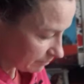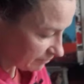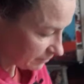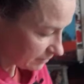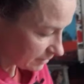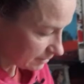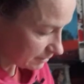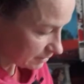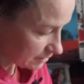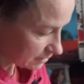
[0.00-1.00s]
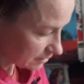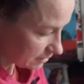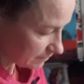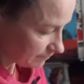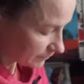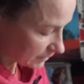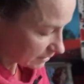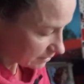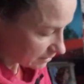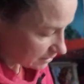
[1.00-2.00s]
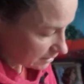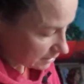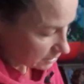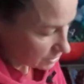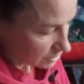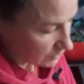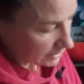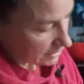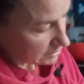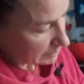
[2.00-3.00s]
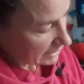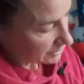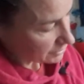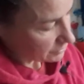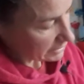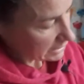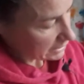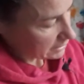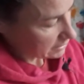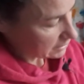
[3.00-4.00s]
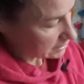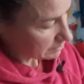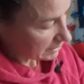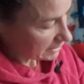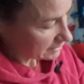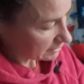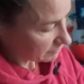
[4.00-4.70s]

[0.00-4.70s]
for it's just quite a nice pattern, really. It's a painting